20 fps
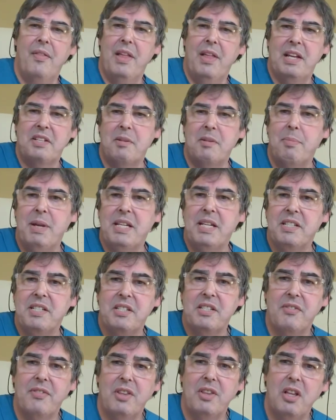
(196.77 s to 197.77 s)
that's the
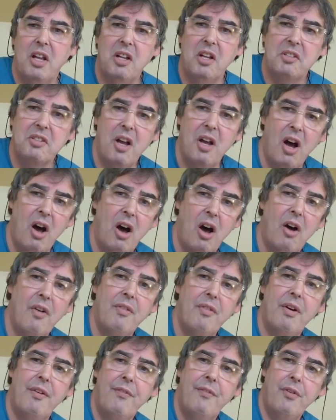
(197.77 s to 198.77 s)
basis of a lot
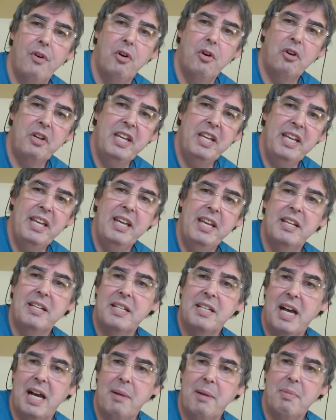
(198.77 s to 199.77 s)
of folky
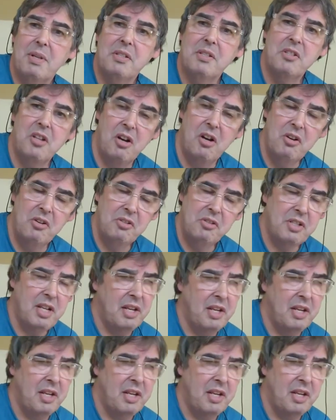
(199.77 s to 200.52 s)
type songs,